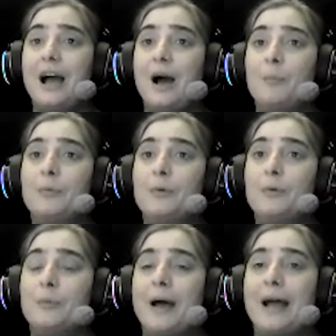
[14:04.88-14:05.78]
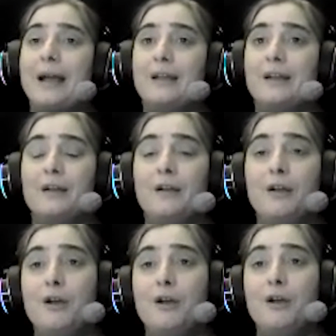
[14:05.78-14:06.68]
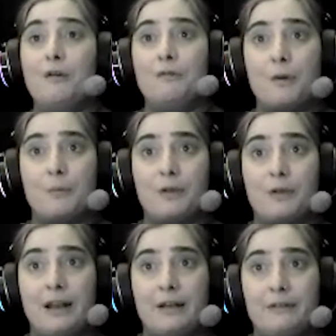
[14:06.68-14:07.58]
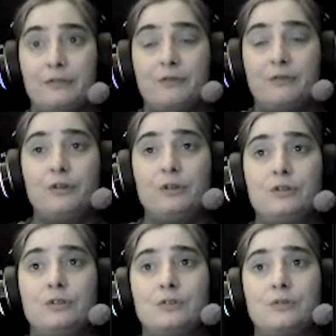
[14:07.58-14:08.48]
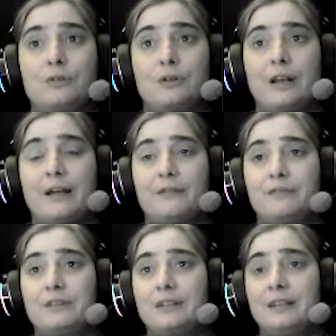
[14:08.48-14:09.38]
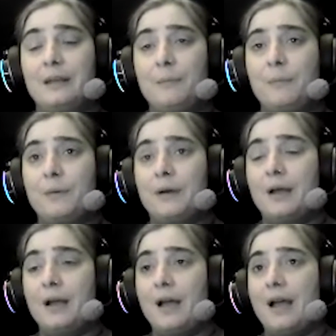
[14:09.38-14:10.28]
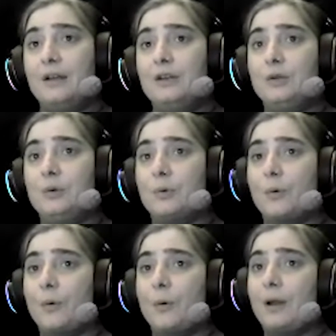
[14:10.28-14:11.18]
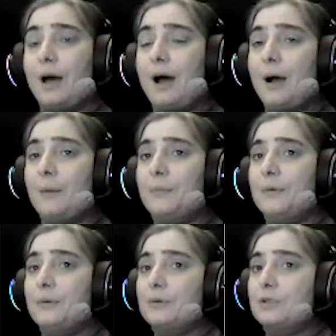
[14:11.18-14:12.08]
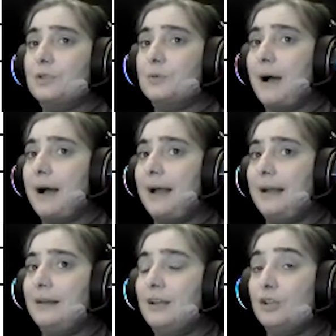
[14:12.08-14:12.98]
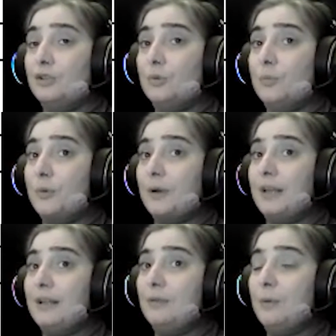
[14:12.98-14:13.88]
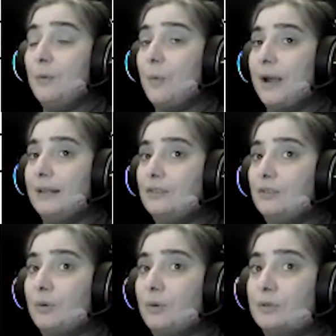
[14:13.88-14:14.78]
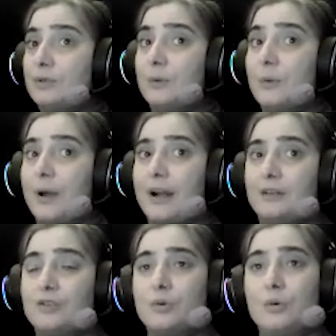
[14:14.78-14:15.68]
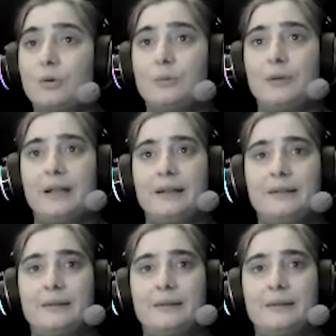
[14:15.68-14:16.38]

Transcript: up your back from the left foot to the left hip, and you roll up your spine to bring the weight towards the right shoulder blade.